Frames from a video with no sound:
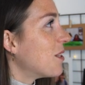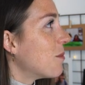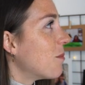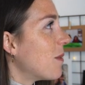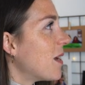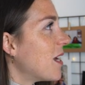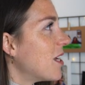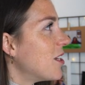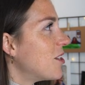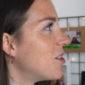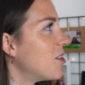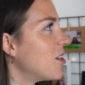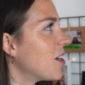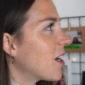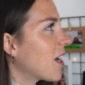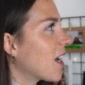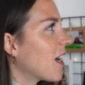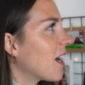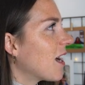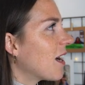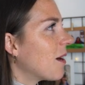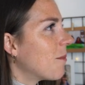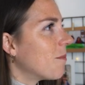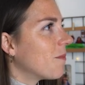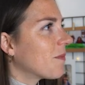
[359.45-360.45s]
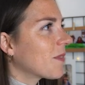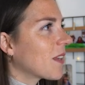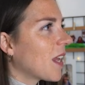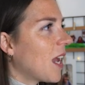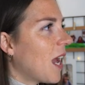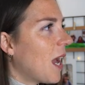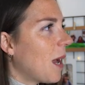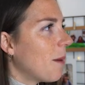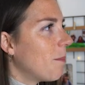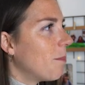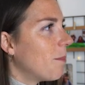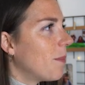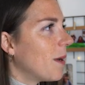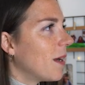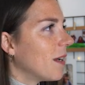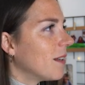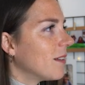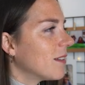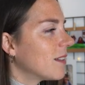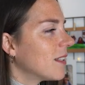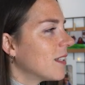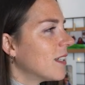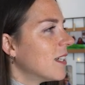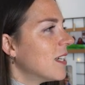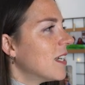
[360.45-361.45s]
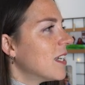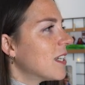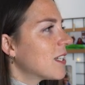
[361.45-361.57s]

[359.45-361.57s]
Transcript: the magic um, happened.